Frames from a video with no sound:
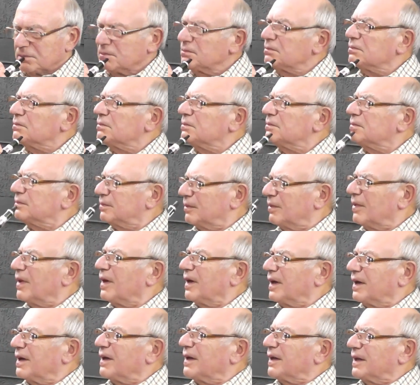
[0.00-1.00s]
Ooh,
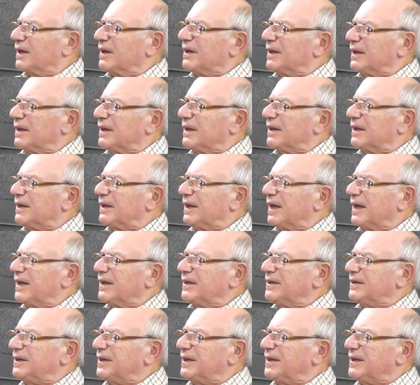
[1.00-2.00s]
a
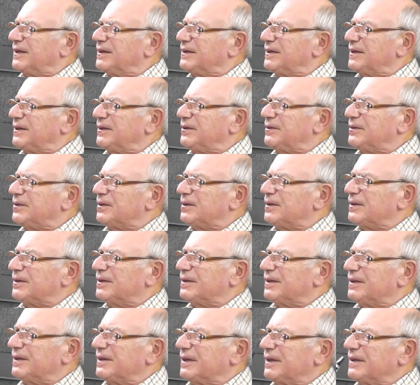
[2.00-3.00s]
nice easy
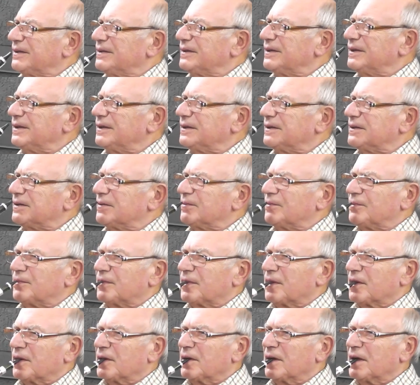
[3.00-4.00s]
draw on isn't it? Yeah, it
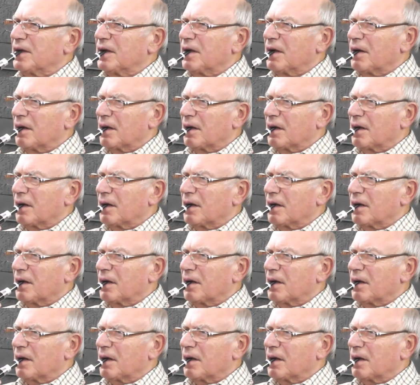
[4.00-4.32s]
is. It's yeah. a lovely